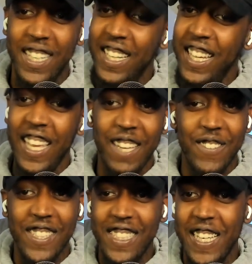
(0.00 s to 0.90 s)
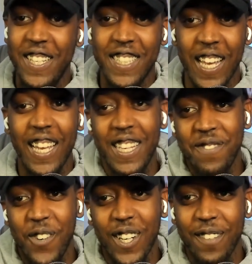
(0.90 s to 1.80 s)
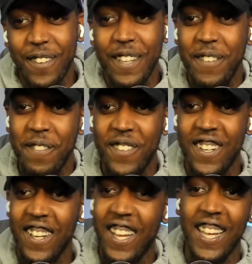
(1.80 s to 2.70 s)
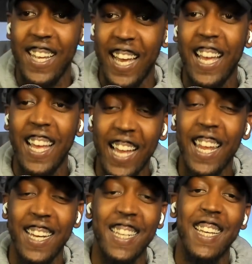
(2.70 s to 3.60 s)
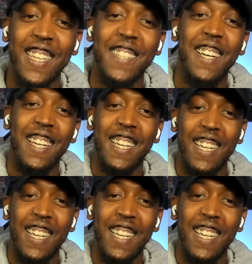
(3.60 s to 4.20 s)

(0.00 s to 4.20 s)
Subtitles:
but even still, it's like it's Morgan Freeman, bro. Like I like that, yo.